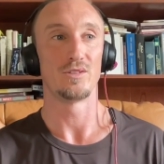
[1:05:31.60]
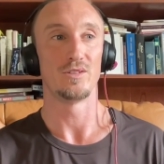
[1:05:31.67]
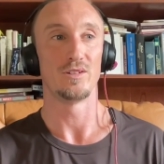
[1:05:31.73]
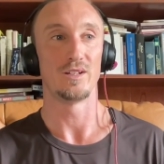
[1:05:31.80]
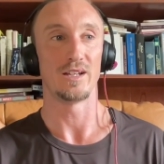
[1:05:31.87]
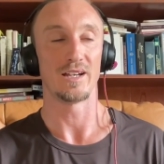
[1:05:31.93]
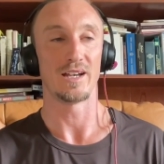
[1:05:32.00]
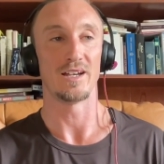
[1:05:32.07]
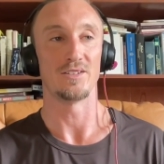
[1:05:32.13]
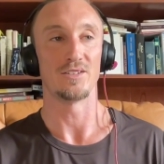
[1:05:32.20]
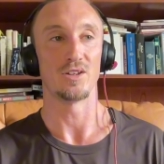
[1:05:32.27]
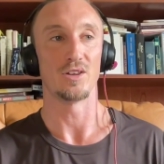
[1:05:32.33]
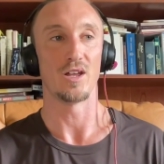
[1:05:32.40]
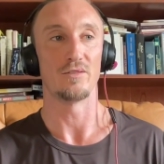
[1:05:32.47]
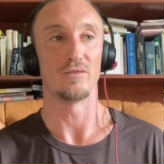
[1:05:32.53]
has a
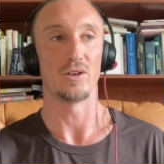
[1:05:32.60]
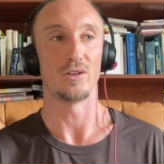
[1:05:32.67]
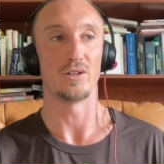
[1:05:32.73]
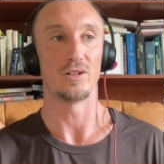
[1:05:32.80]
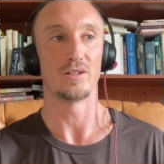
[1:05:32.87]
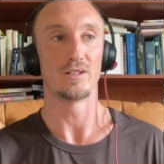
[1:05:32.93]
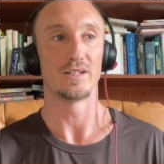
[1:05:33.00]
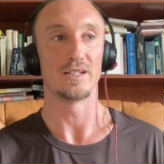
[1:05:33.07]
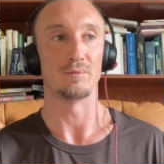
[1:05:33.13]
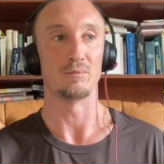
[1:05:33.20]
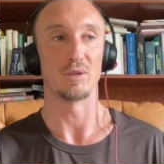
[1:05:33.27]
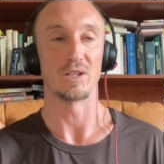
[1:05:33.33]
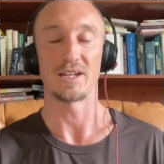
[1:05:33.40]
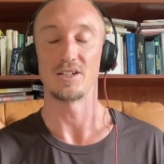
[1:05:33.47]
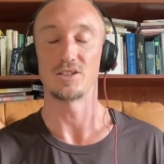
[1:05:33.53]
lot of other
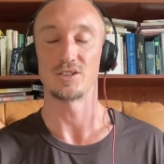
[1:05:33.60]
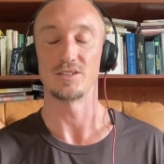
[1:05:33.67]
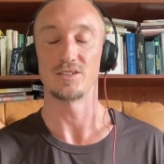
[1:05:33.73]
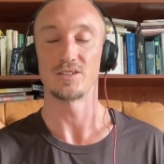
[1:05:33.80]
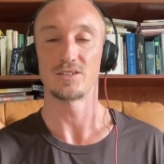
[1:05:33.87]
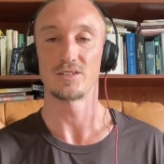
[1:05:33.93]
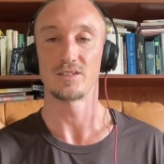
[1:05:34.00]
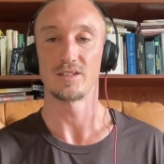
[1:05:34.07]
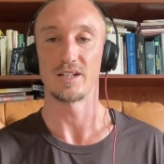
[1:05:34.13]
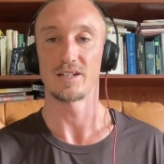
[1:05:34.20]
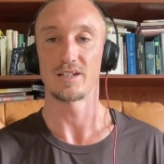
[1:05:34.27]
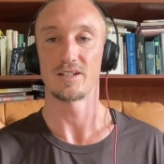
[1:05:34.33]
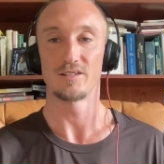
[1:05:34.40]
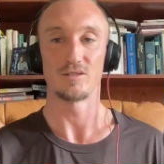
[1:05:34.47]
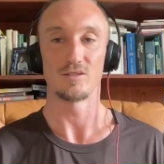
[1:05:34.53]
implications,
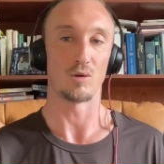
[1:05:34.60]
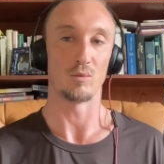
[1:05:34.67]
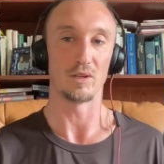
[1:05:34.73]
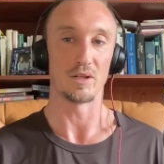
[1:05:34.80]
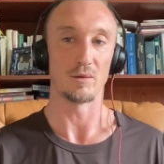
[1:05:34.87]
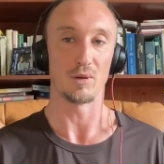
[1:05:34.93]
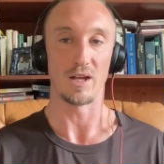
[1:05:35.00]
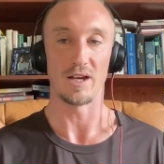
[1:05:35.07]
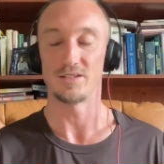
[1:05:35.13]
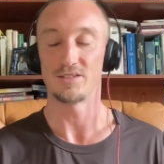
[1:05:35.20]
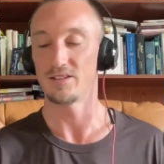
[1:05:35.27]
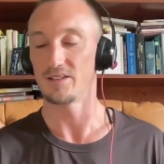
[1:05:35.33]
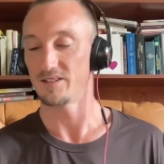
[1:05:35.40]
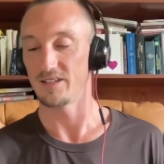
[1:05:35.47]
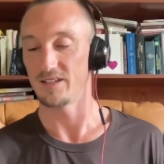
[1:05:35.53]
like normally
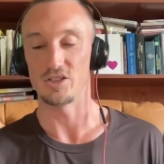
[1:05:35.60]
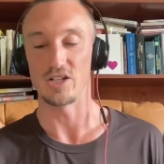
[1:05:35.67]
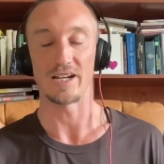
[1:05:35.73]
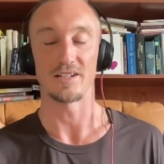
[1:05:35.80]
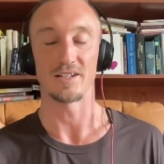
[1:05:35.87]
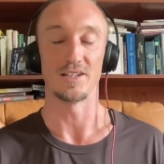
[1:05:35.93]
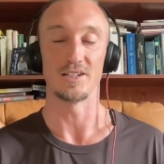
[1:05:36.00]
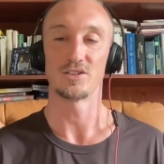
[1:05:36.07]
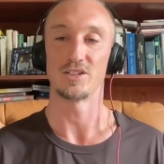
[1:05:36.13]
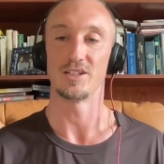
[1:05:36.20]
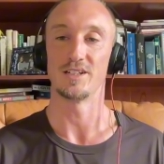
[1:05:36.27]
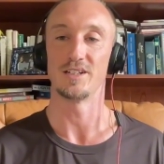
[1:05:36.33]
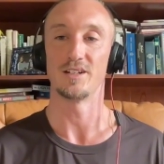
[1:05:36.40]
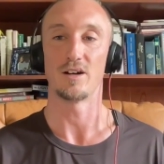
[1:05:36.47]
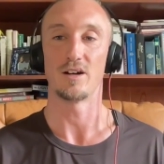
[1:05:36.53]
implies
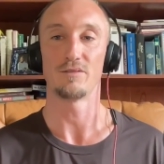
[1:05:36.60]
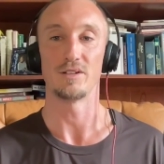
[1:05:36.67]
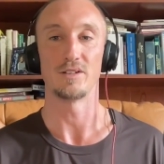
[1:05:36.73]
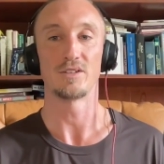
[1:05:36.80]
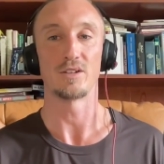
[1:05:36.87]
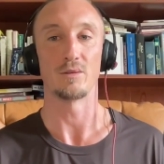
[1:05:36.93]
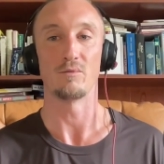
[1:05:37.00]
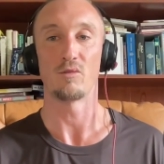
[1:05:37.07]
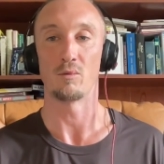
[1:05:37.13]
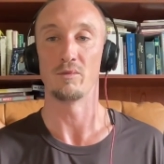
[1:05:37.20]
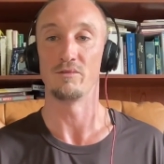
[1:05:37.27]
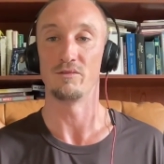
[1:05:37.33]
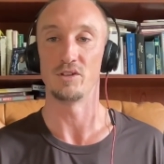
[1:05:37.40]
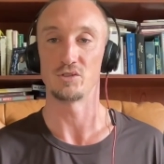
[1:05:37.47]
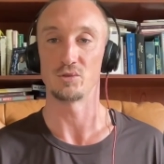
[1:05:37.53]
ejaculation and often some form
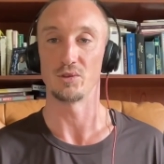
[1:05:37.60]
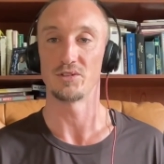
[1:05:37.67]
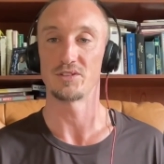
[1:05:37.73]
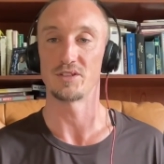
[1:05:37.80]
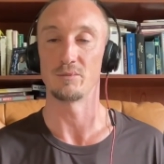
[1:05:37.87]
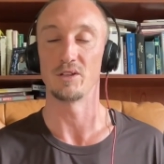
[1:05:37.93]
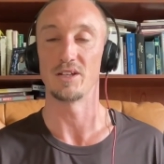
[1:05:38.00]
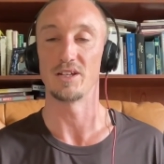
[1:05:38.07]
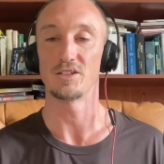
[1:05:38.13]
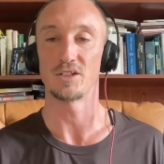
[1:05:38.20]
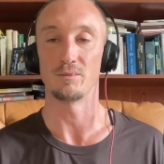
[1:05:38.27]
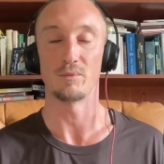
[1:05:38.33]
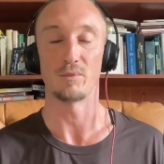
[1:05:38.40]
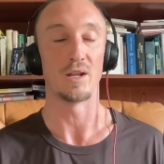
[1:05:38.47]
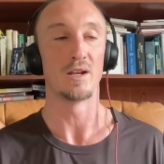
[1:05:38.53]
of visual
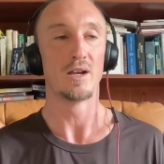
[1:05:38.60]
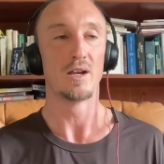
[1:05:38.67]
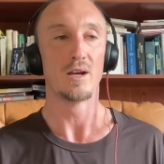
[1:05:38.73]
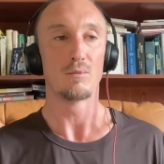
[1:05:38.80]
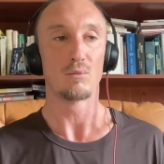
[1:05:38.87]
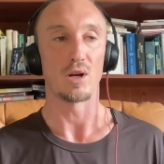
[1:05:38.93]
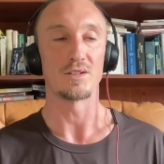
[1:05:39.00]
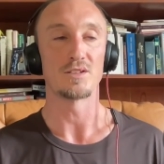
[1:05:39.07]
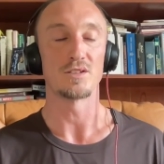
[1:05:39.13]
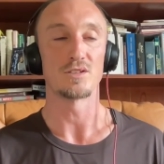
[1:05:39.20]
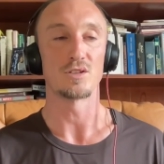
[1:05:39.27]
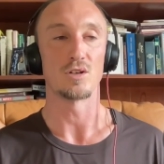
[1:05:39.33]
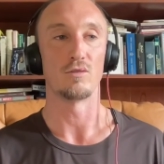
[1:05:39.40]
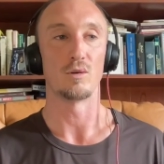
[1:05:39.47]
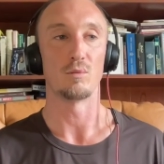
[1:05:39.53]
stimulation. But presence
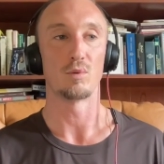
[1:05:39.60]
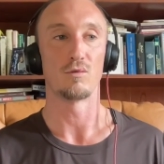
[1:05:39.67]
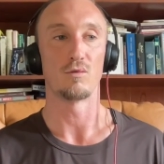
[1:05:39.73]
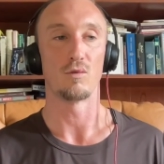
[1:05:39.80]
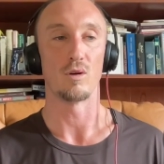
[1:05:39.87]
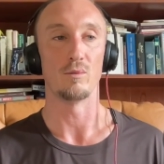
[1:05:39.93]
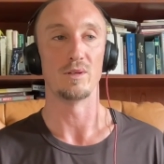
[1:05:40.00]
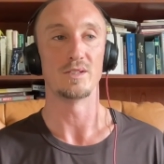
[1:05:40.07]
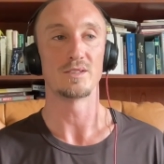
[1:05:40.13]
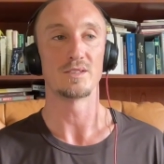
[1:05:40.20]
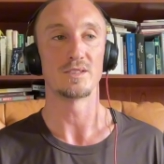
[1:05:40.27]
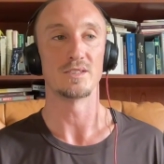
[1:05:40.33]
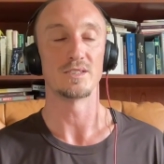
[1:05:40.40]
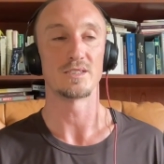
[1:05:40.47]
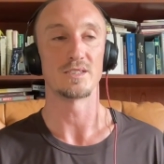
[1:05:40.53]
over performance,
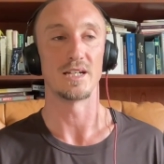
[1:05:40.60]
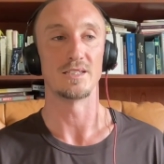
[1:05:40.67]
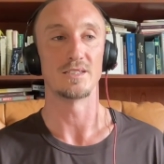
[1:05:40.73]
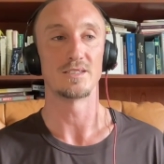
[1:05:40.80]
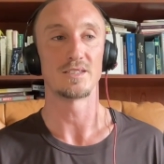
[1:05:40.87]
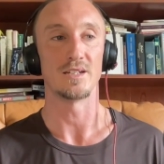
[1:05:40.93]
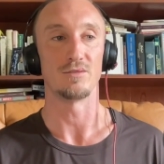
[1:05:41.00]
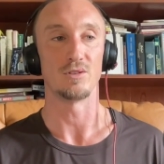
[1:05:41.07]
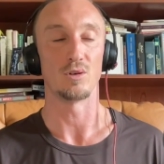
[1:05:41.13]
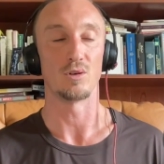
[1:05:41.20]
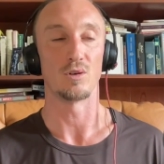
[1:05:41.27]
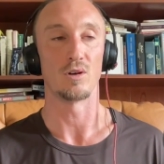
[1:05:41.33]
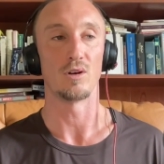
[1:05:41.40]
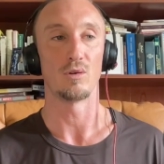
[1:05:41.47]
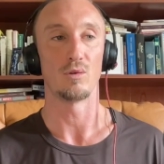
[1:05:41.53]
in the sense, if
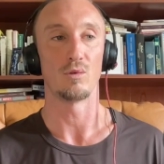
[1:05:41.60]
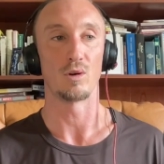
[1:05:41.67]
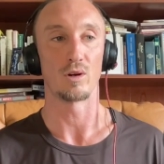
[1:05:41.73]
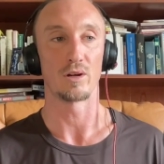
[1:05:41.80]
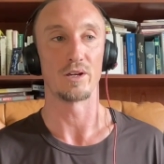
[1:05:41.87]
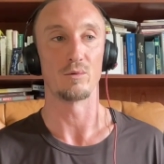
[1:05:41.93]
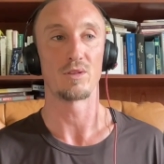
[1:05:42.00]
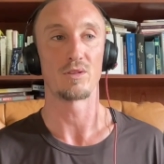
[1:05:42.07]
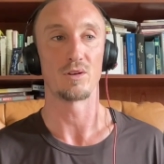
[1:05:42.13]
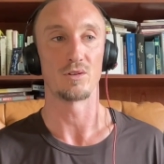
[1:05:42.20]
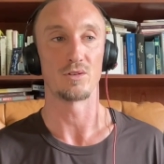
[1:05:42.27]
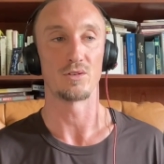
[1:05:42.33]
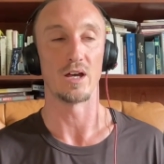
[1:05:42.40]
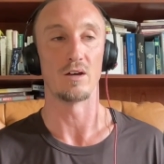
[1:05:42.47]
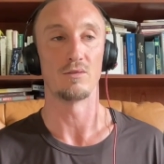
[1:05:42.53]
you're working with
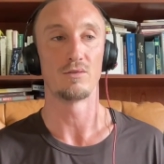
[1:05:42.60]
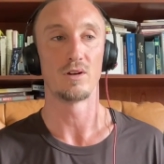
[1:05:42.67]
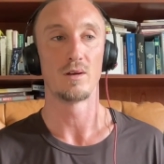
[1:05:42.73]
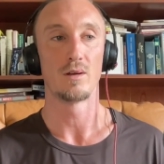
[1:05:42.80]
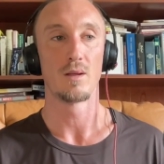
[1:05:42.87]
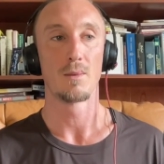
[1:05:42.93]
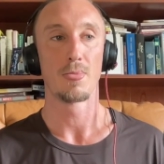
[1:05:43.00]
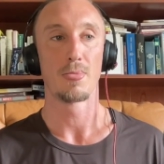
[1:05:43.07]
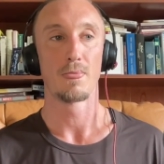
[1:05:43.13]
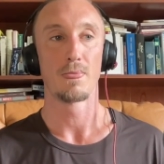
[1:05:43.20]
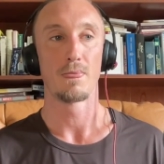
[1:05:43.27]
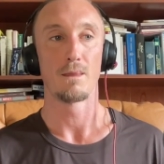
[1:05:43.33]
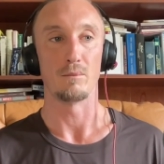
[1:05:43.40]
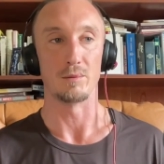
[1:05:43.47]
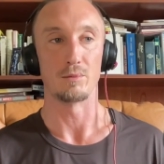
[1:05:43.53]
yourself,
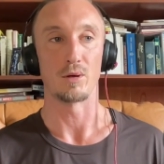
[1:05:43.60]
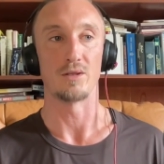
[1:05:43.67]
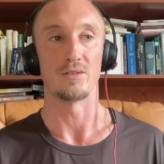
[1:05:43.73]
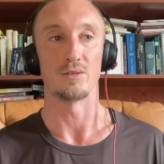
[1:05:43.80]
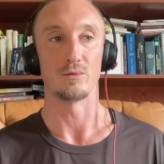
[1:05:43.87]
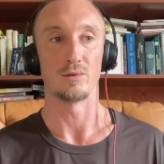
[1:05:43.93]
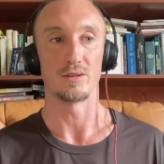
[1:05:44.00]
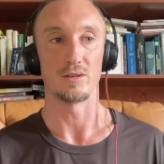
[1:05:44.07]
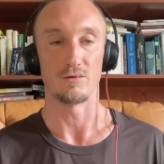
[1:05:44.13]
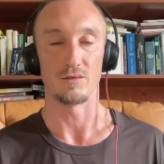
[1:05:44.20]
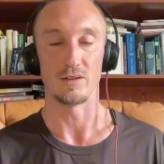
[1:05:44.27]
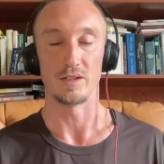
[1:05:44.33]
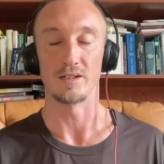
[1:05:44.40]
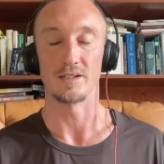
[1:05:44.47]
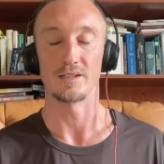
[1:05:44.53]
be present with the
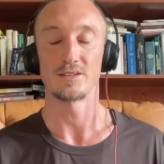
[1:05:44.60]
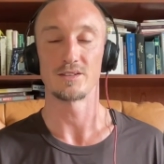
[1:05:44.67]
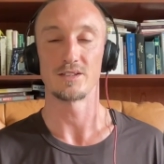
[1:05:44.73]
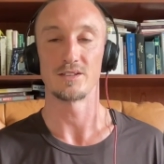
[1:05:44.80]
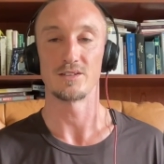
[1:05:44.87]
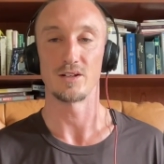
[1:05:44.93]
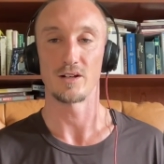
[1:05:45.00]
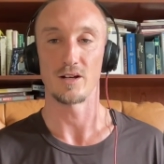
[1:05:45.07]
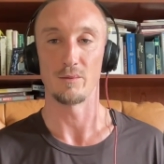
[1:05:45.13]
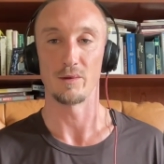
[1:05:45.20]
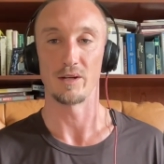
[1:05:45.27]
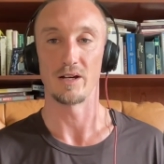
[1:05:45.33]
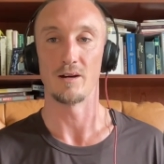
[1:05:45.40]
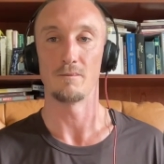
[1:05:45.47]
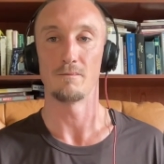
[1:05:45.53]
feelings as they're coming up.